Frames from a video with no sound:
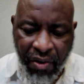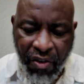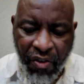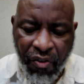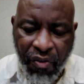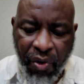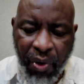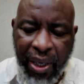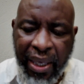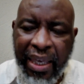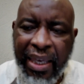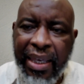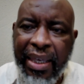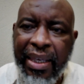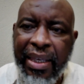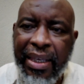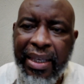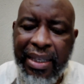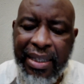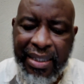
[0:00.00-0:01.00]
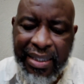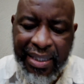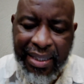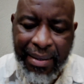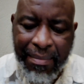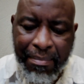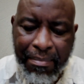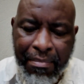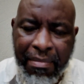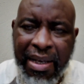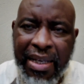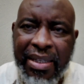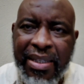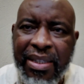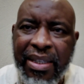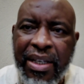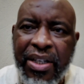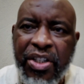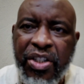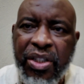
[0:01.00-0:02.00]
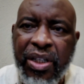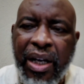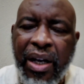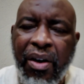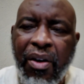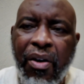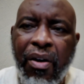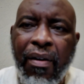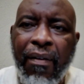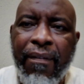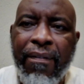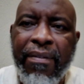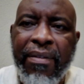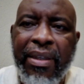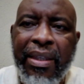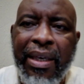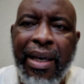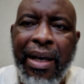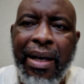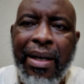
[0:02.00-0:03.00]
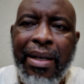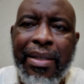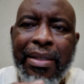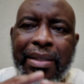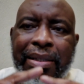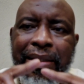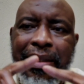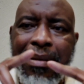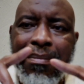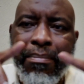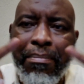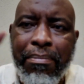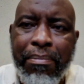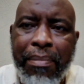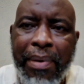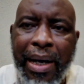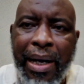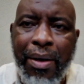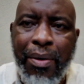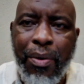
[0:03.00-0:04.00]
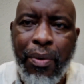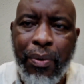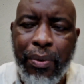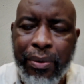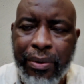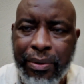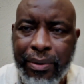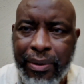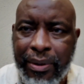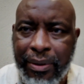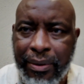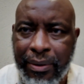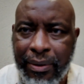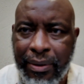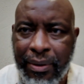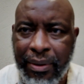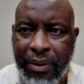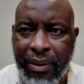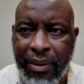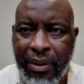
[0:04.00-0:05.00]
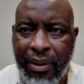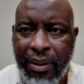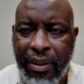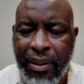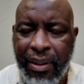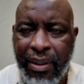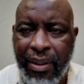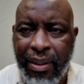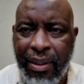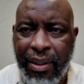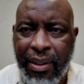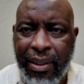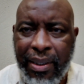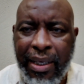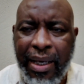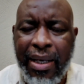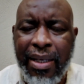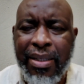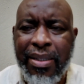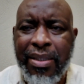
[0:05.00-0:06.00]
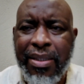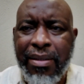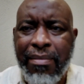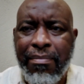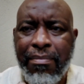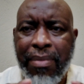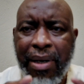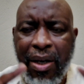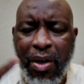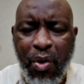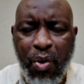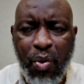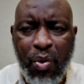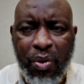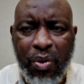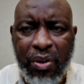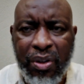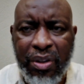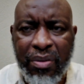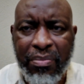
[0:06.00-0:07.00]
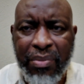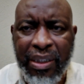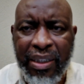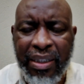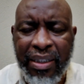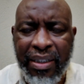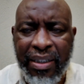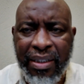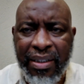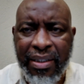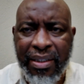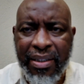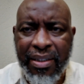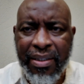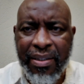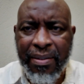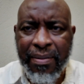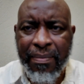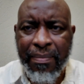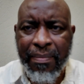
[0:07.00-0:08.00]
For he is the messenger of Yah Sabaoth. Yah Sabaoth means